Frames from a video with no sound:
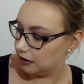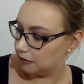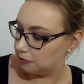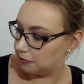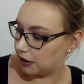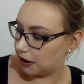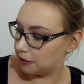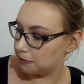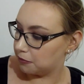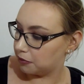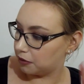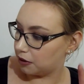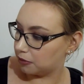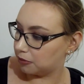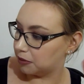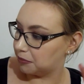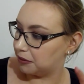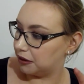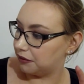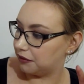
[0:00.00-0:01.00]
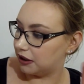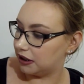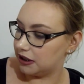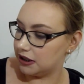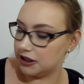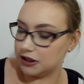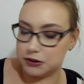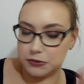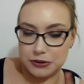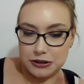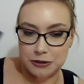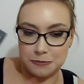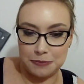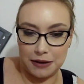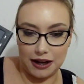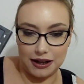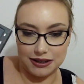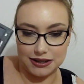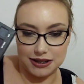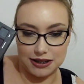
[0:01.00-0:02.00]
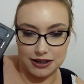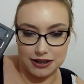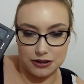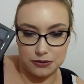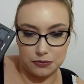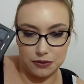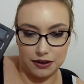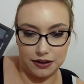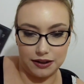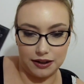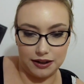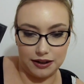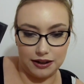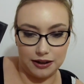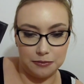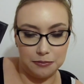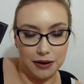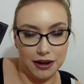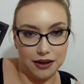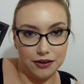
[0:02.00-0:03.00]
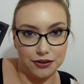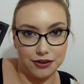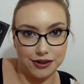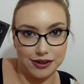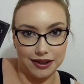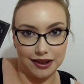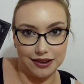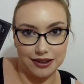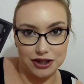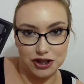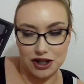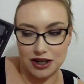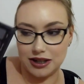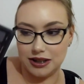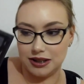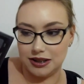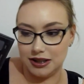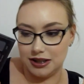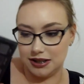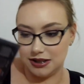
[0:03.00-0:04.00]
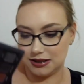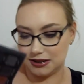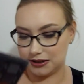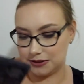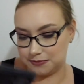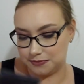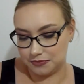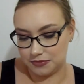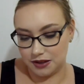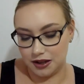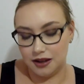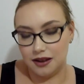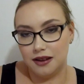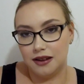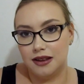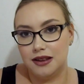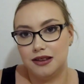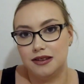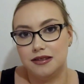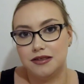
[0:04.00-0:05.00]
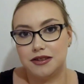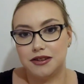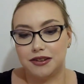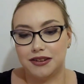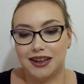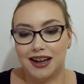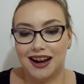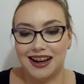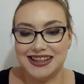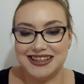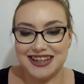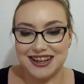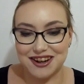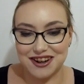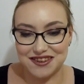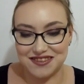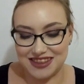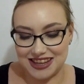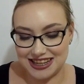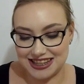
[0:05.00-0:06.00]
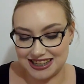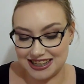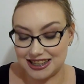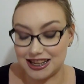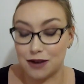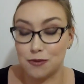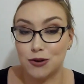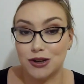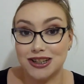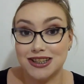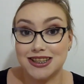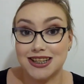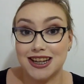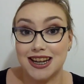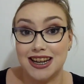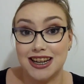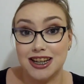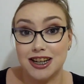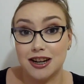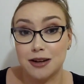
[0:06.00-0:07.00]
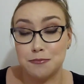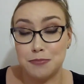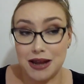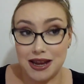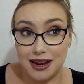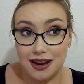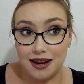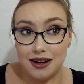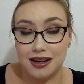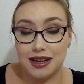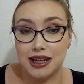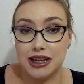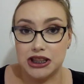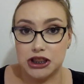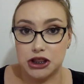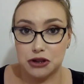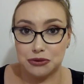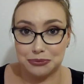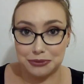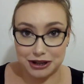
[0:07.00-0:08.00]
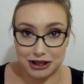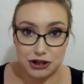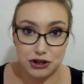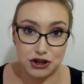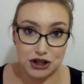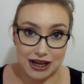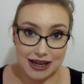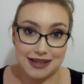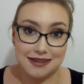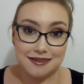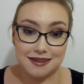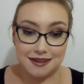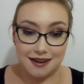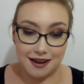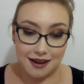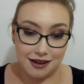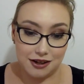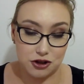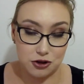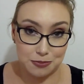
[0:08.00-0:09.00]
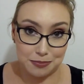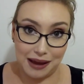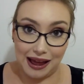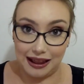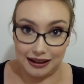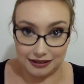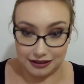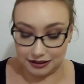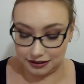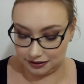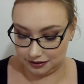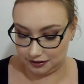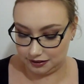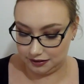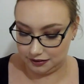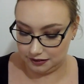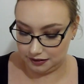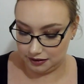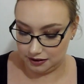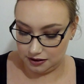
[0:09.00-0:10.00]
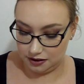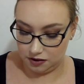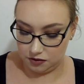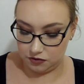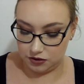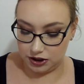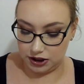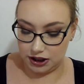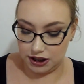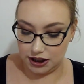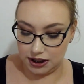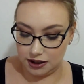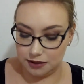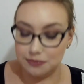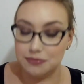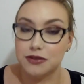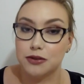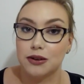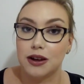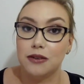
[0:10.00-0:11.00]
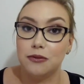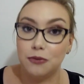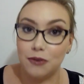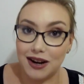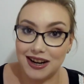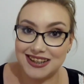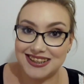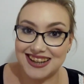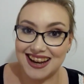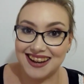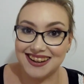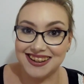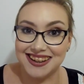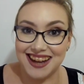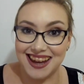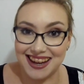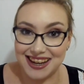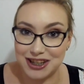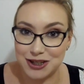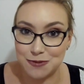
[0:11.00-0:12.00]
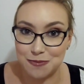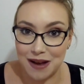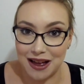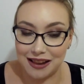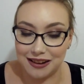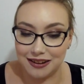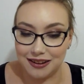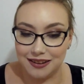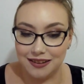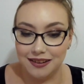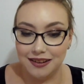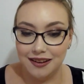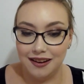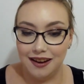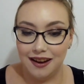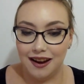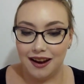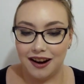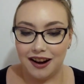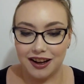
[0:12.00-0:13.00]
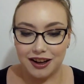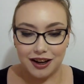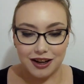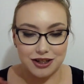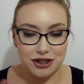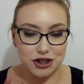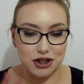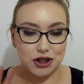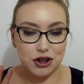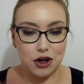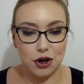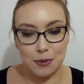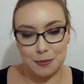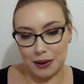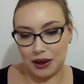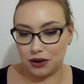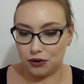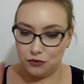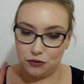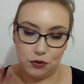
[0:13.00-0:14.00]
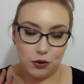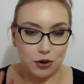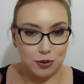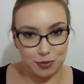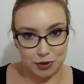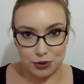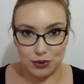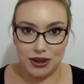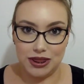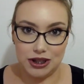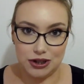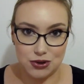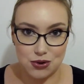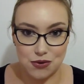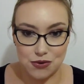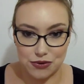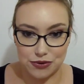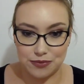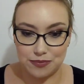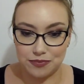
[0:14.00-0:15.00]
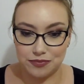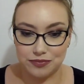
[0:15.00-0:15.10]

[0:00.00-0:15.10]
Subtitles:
But I'm probably ready to switch back to this one and hit pan on another shade in this. So the idea of this is I wanted to hit pan in 3 shades in each palette for the year. So I have 1 down in each palette, and I kind of just go back and forth between the 2